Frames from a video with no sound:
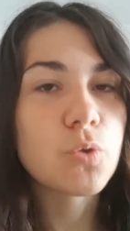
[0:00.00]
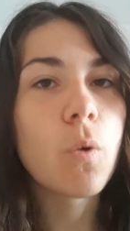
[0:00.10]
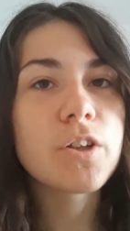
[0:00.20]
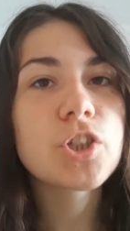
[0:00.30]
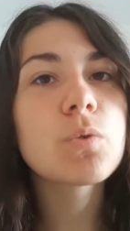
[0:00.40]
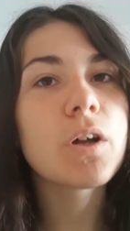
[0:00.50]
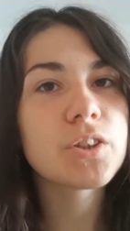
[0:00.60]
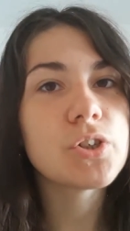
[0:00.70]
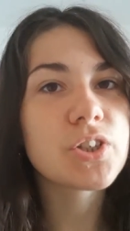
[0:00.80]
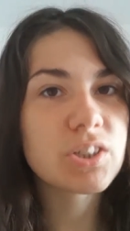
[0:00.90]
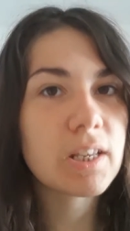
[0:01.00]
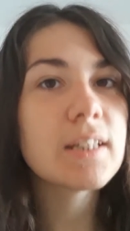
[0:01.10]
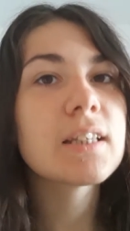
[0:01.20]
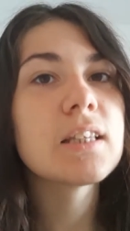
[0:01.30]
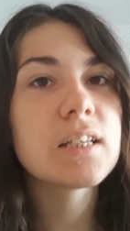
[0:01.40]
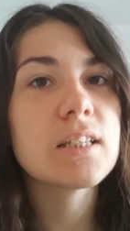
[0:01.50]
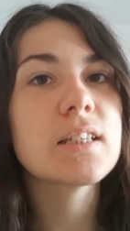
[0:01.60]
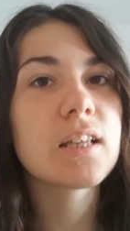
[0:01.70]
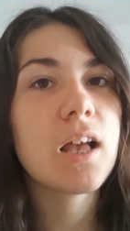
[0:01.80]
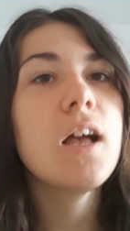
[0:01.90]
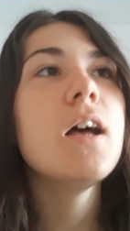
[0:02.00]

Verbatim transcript: Once you understand this